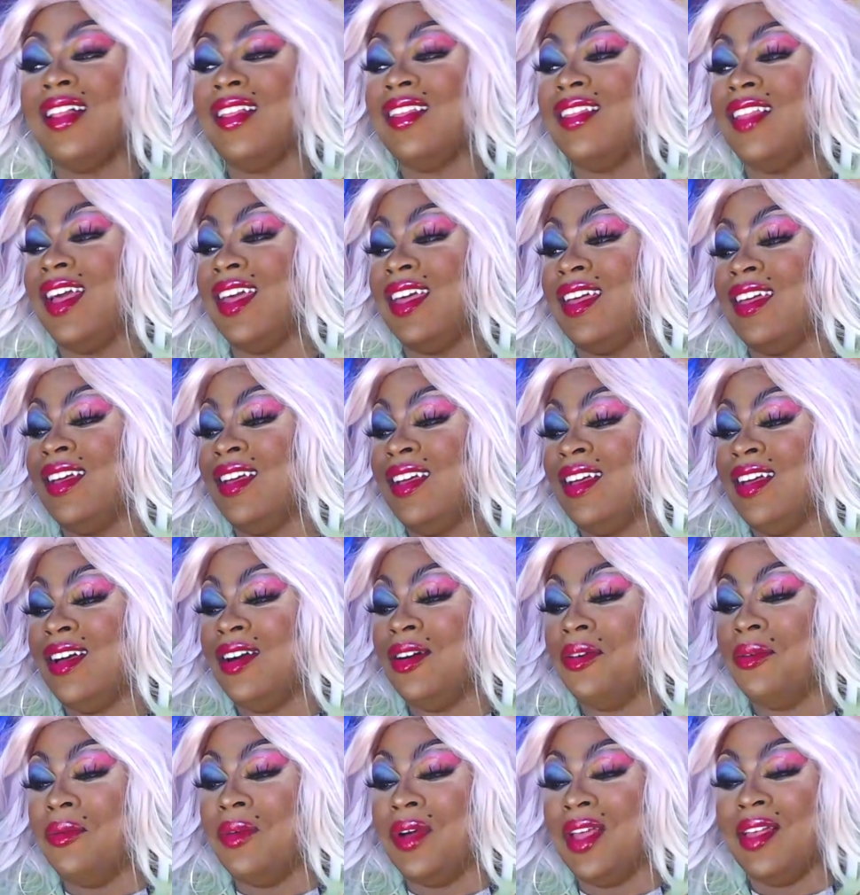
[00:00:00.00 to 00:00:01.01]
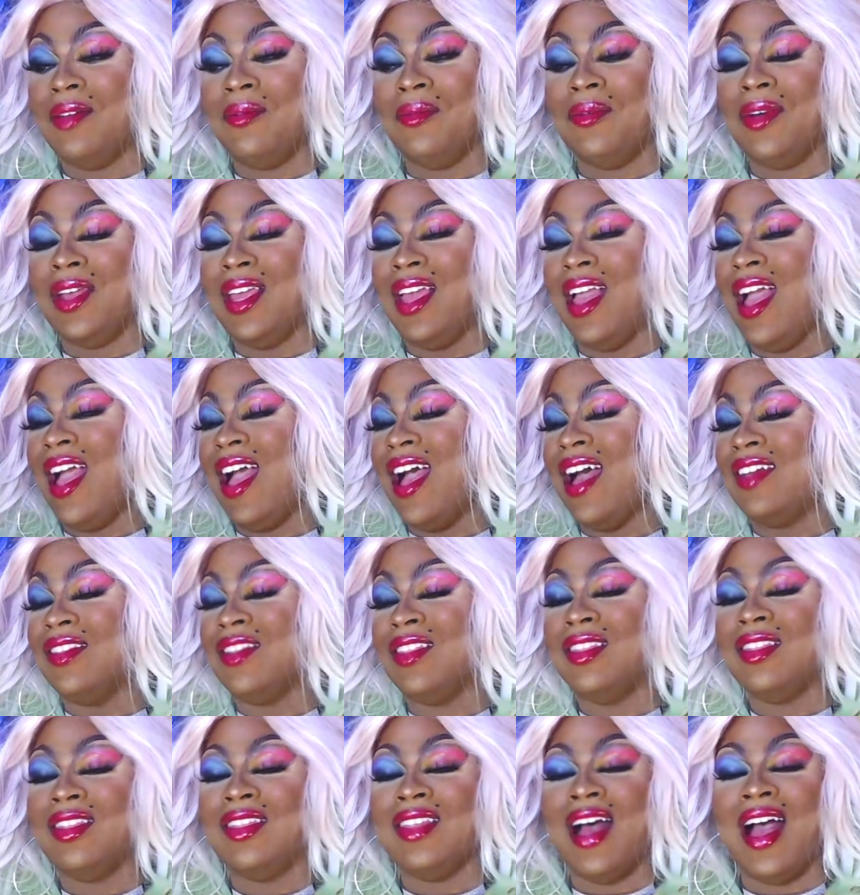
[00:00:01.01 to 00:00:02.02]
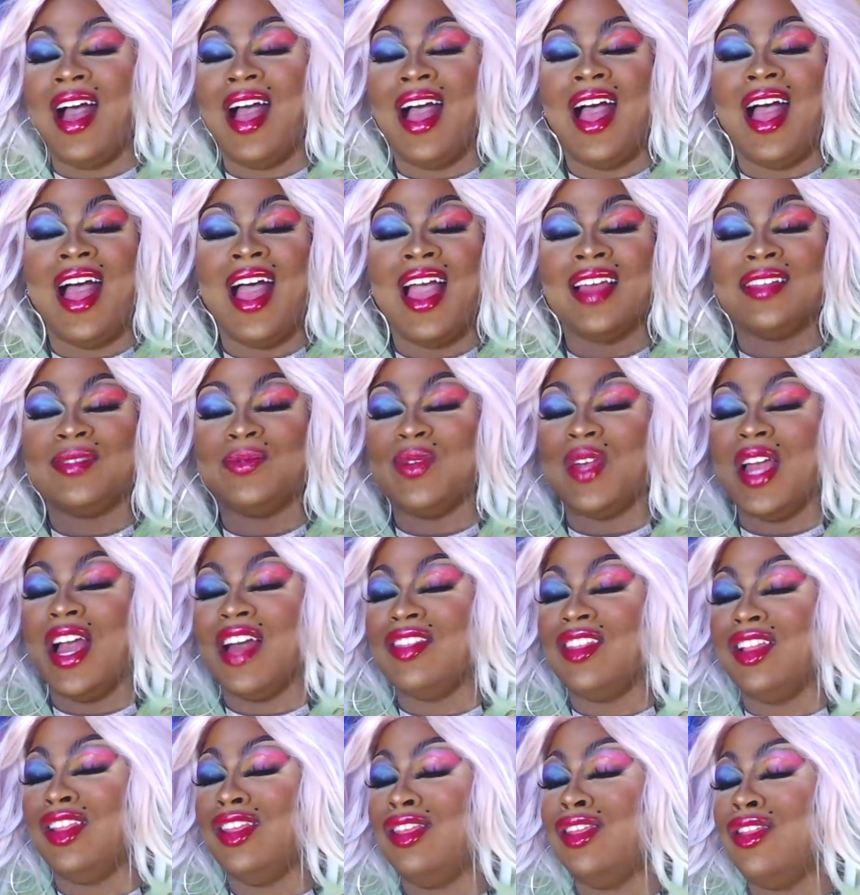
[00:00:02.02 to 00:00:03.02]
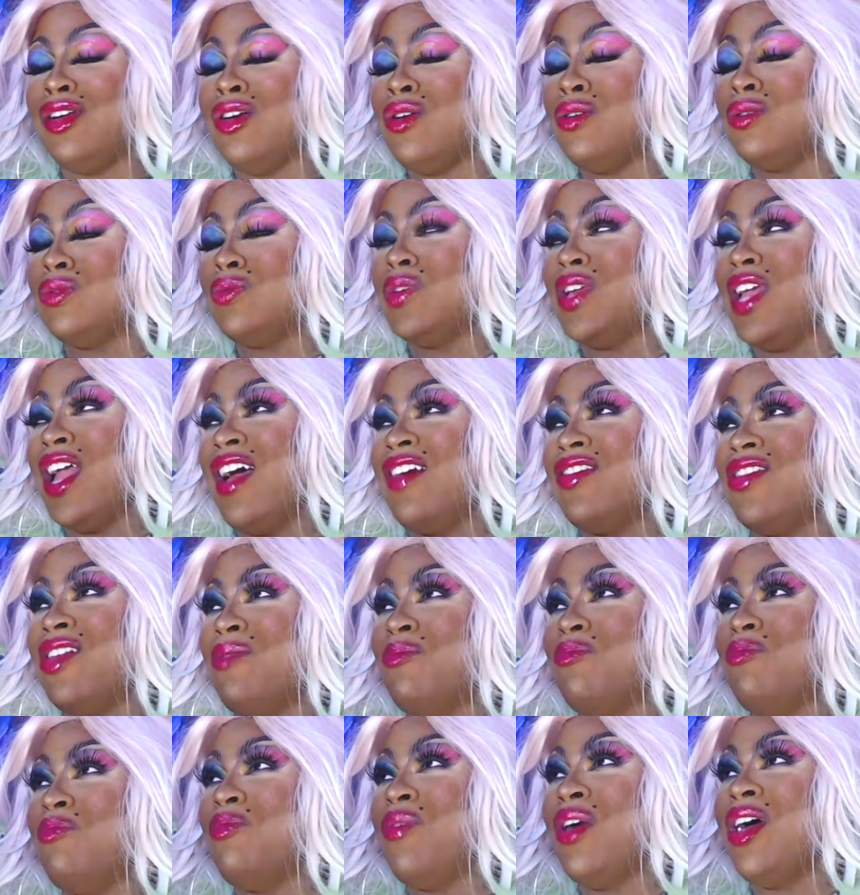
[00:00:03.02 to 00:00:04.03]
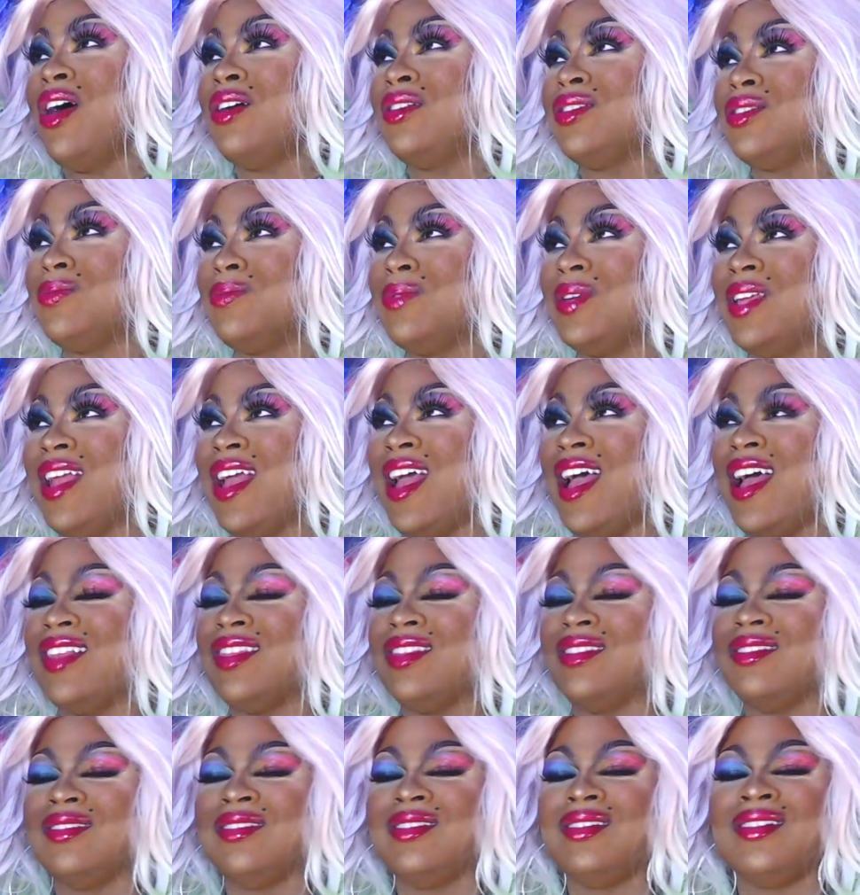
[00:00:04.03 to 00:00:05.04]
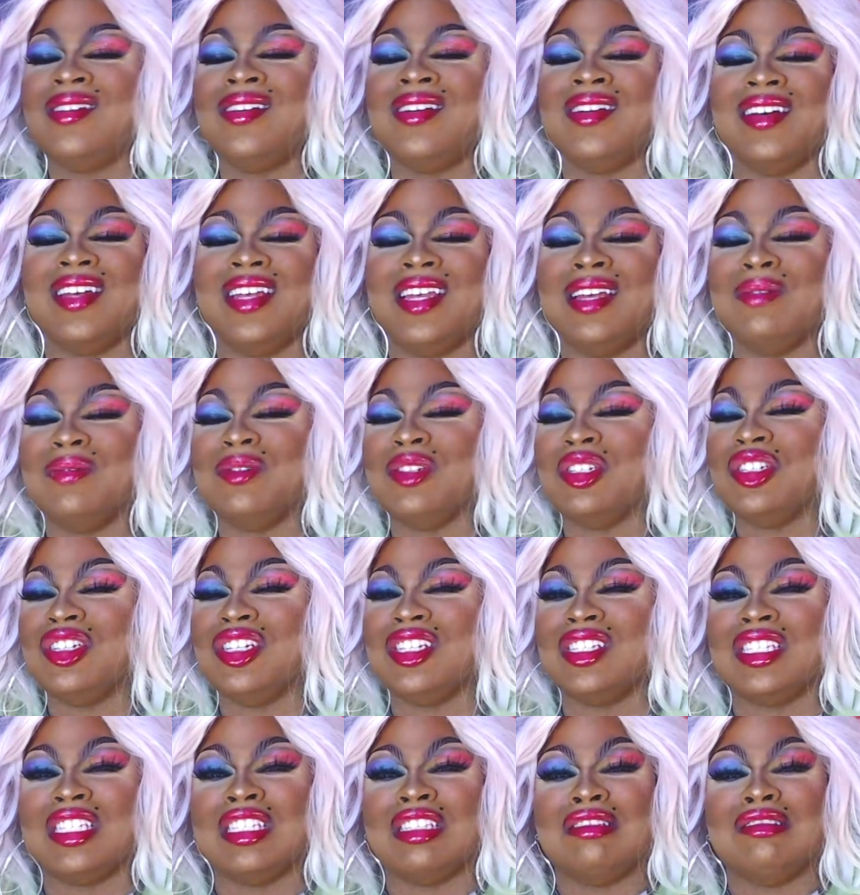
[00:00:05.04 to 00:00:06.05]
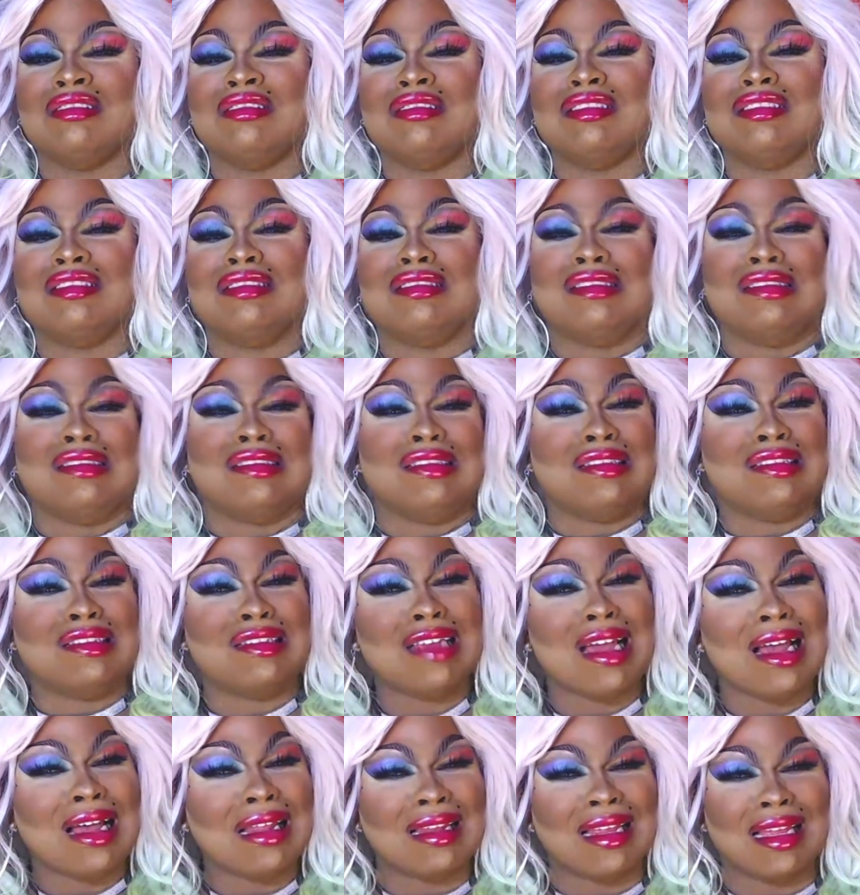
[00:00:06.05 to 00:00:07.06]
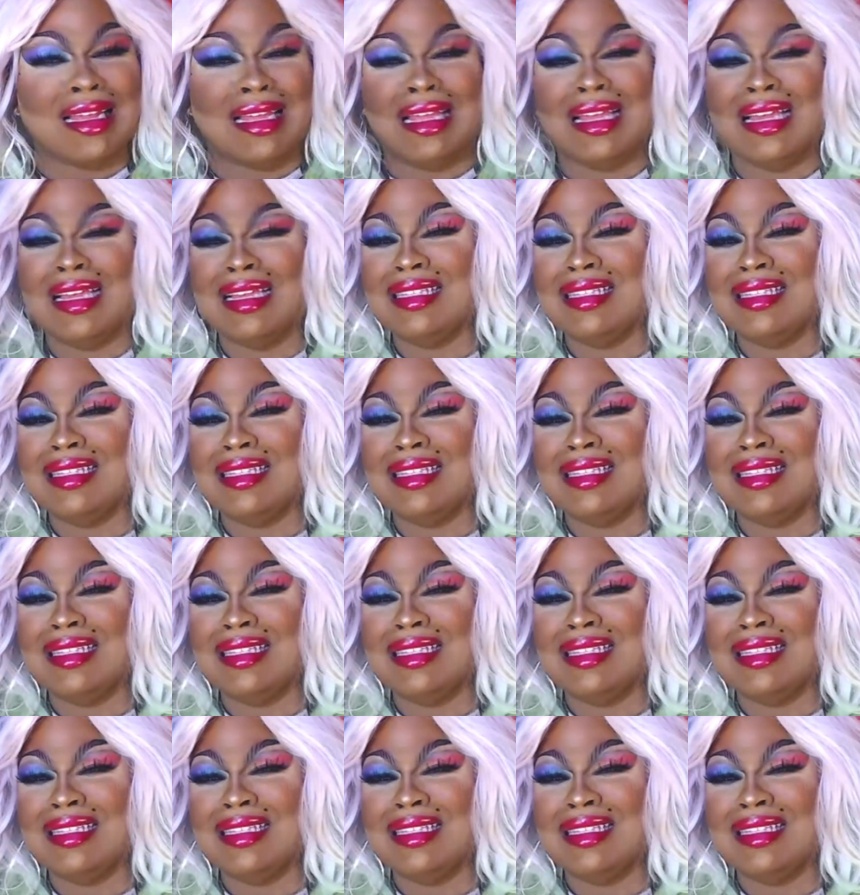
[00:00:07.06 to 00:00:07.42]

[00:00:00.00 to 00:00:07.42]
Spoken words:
Like, we had the highs, we had the lows, we had the belts, we had, it was just stunning